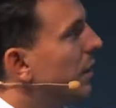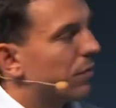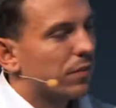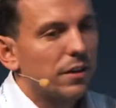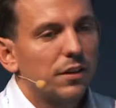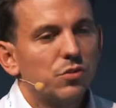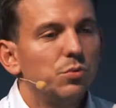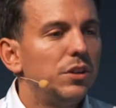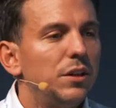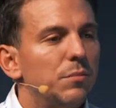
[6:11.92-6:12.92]
the left side,
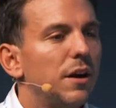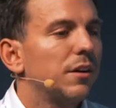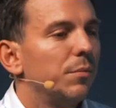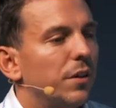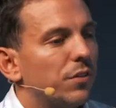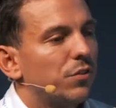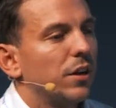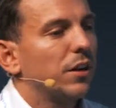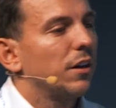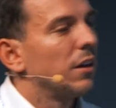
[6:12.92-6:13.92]
2D marker-based
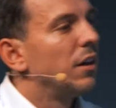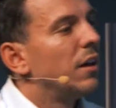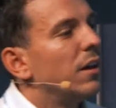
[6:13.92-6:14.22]
tracking.